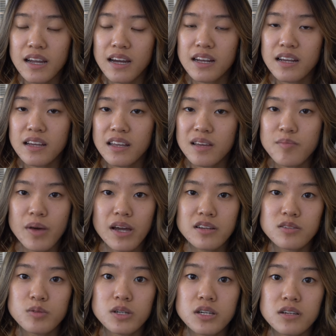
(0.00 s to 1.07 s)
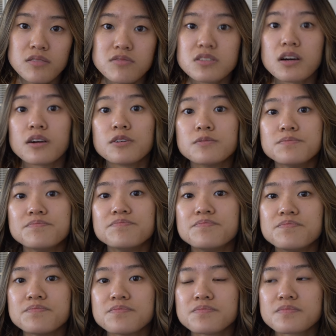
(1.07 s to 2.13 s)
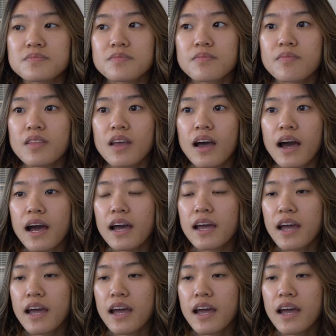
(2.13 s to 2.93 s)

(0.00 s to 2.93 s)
gotta get back to work. So I